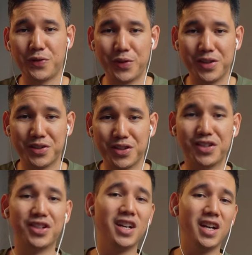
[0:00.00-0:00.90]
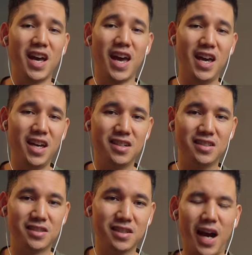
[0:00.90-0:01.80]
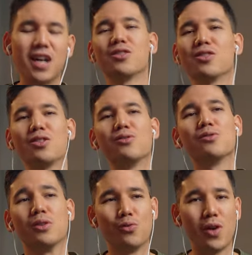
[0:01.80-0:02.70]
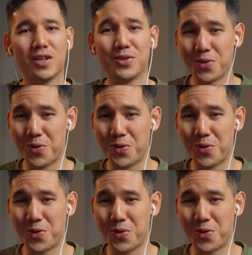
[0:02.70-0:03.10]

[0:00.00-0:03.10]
filter. And I don't know when you